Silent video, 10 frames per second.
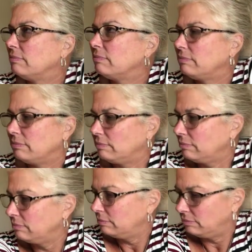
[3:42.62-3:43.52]

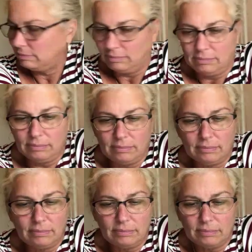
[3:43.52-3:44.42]

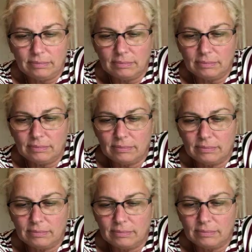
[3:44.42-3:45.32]
The person shown says nothing.